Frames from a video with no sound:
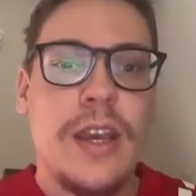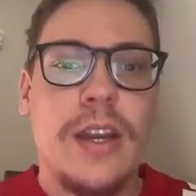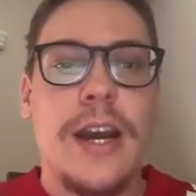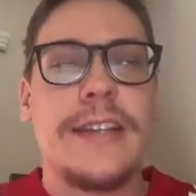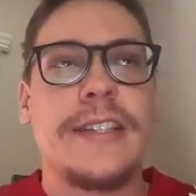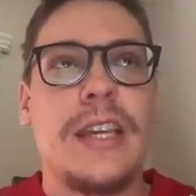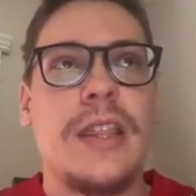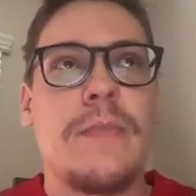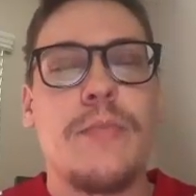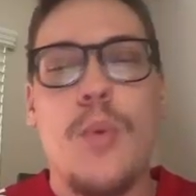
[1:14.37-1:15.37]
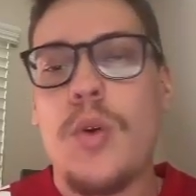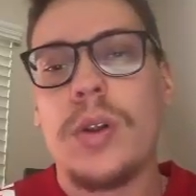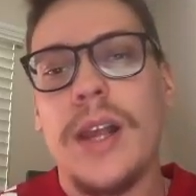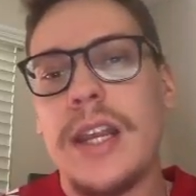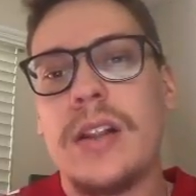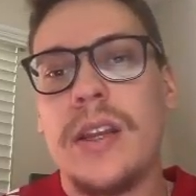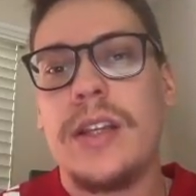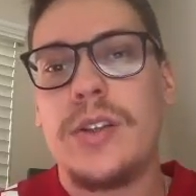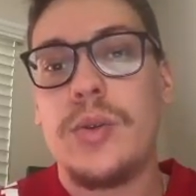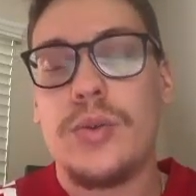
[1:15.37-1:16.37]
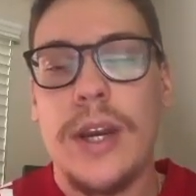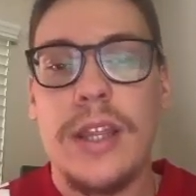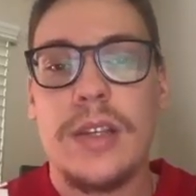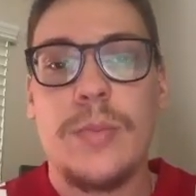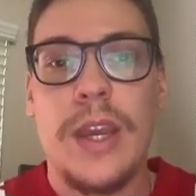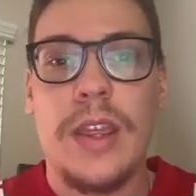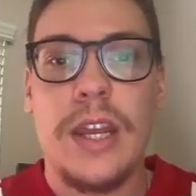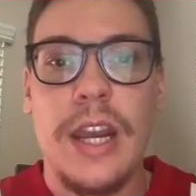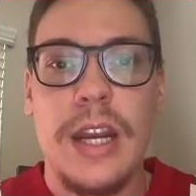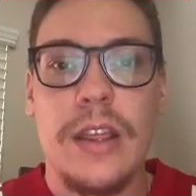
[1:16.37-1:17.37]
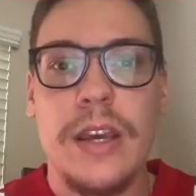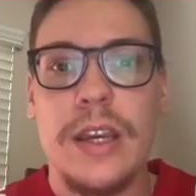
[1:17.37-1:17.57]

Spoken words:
I see them more likely to trade this pick than anything,